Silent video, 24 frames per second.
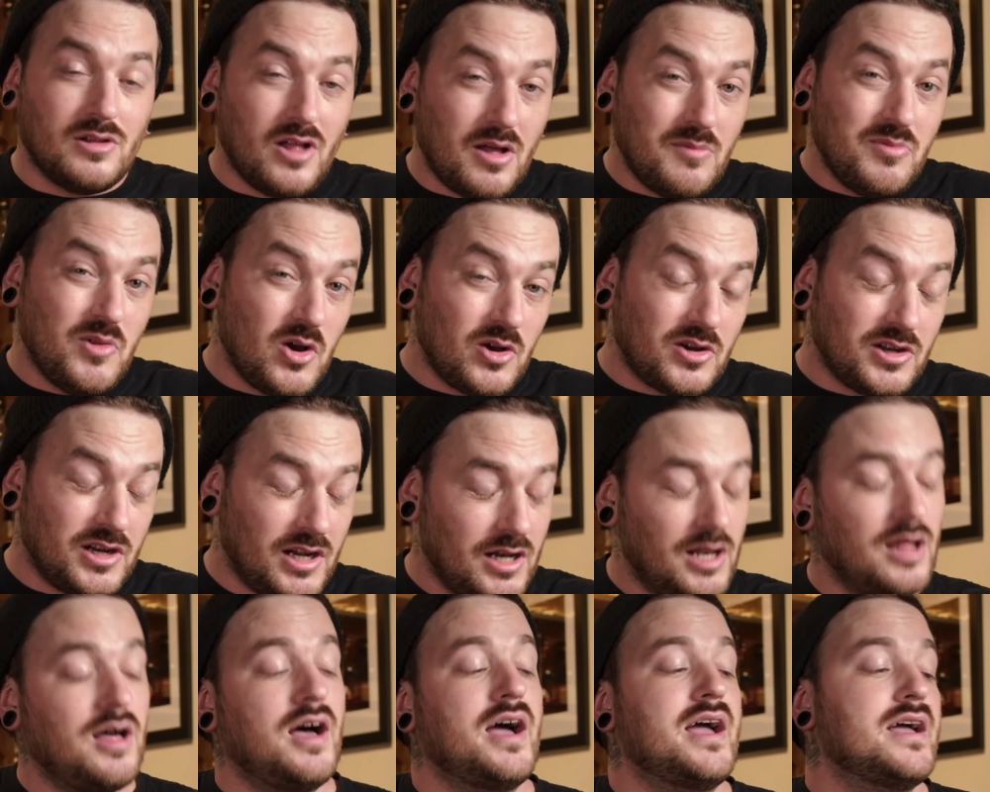I'm not going to
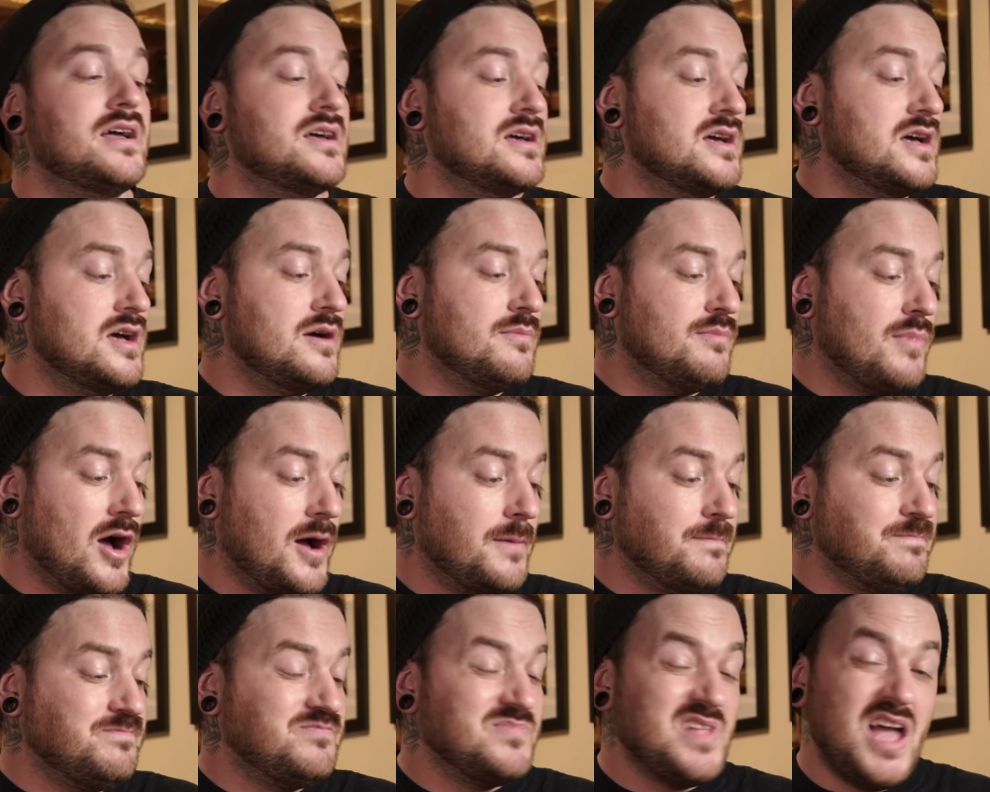lie,
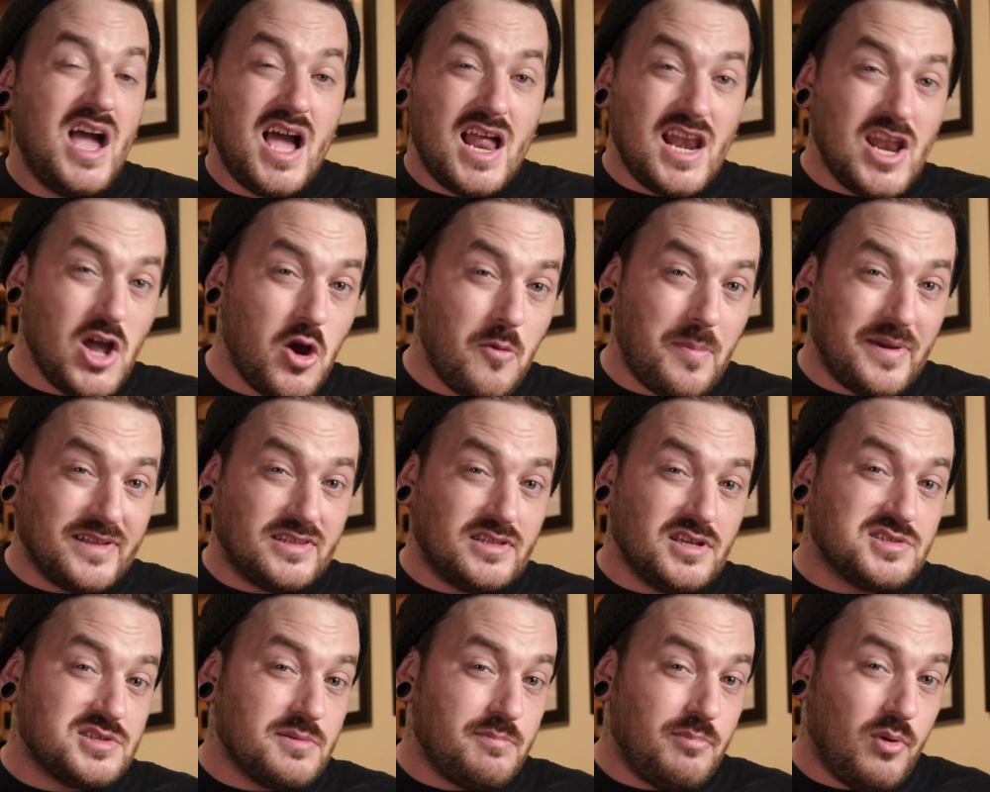but a little bit
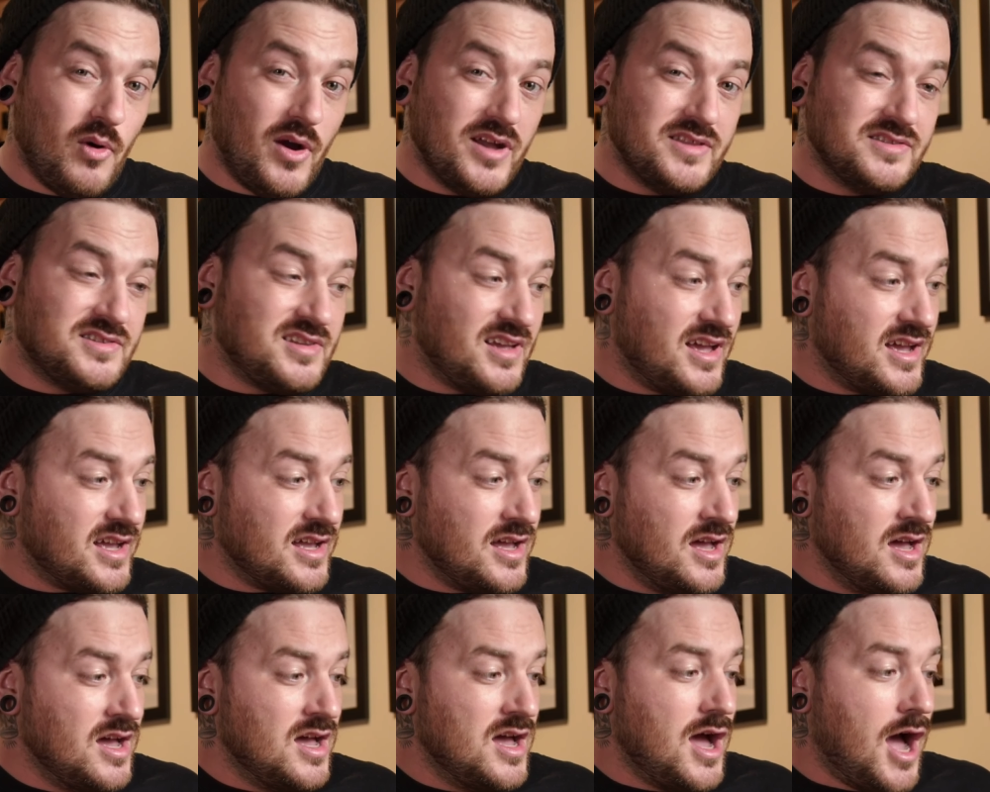disappointing.